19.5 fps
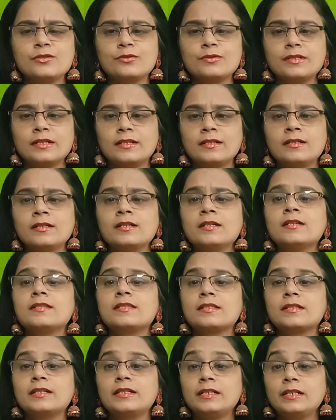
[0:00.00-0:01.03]
tutor,
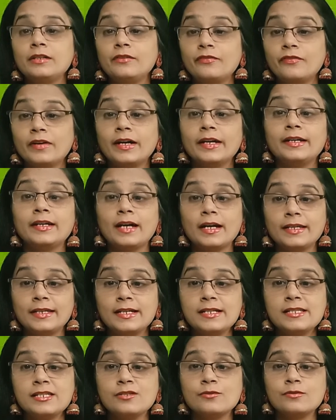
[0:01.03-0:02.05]
certified
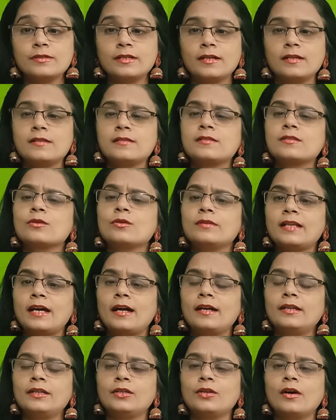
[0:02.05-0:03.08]
IELTS tutor, so
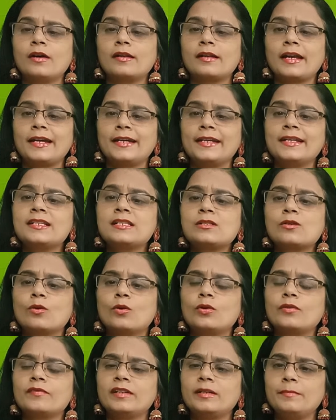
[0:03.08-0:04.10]
that your writing
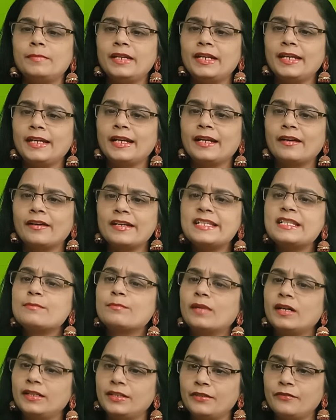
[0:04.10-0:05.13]
score will be increased
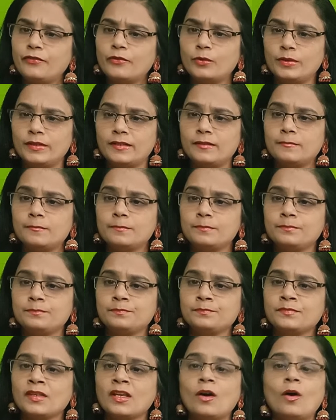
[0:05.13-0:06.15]
multifolded.
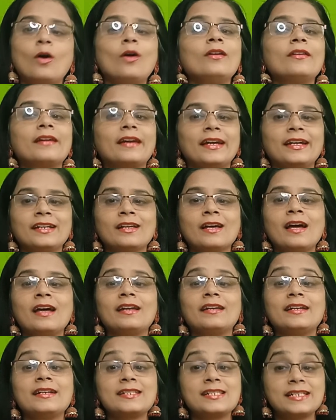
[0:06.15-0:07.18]
Alright,
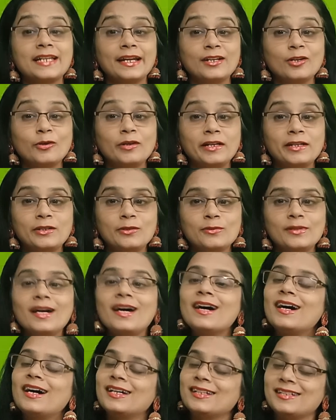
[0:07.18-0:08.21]
let's get on into the
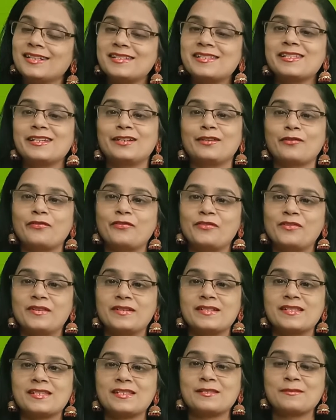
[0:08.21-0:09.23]
other set of
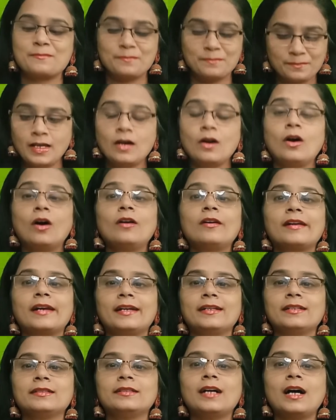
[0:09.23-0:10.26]
words.
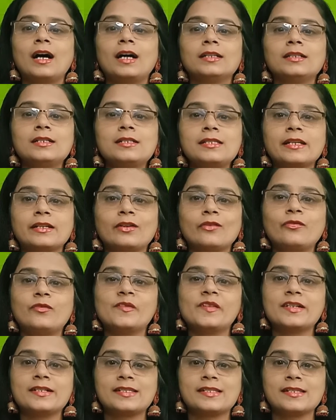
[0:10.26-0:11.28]
Alright, the other set of
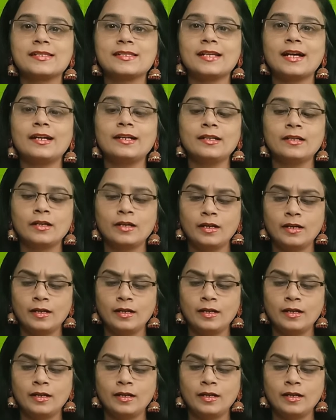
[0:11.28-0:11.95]
words is that